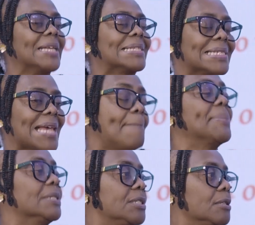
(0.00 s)
It has
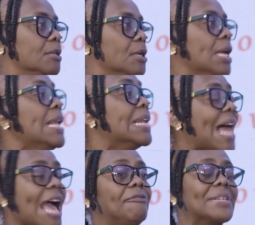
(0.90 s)
happened. Right.
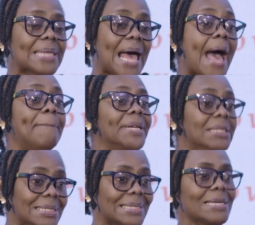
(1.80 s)
Life has
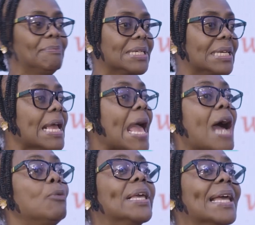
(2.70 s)
happened to somebody,
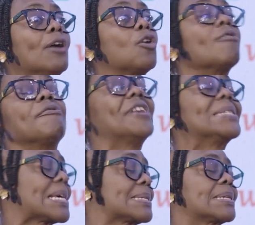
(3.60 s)
and we can not
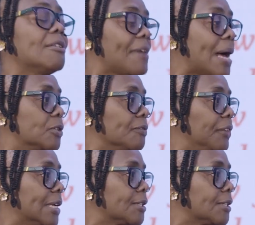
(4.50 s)
confess ourselves out of it.